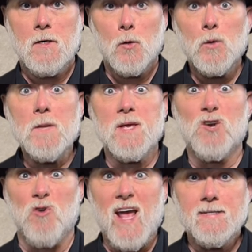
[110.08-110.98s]
Wouldn't it be
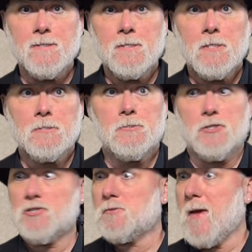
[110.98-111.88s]
great
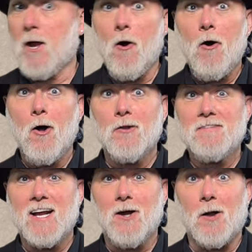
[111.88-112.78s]
to just make all of
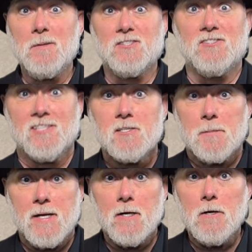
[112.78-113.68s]
that garbage
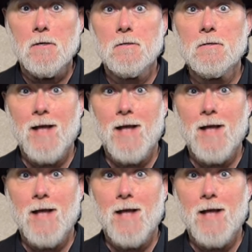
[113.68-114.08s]
disappear?